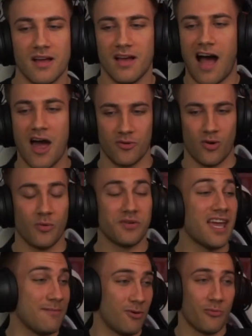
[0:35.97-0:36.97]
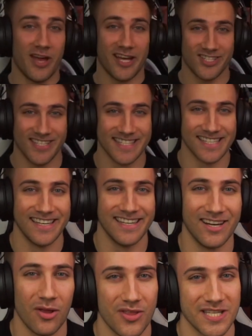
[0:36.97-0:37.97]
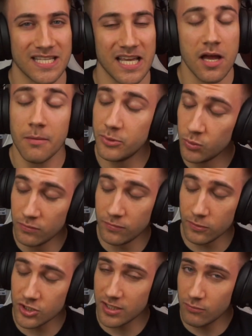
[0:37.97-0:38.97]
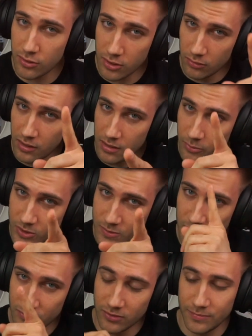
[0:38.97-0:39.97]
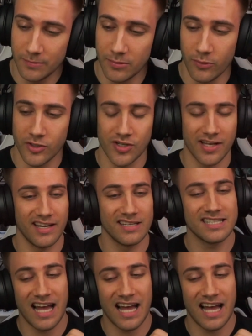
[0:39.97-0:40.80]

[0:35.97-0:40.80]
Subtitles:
I don't know, K-pop reactions on this beautiful channel with only the most beautiful people watching, guys.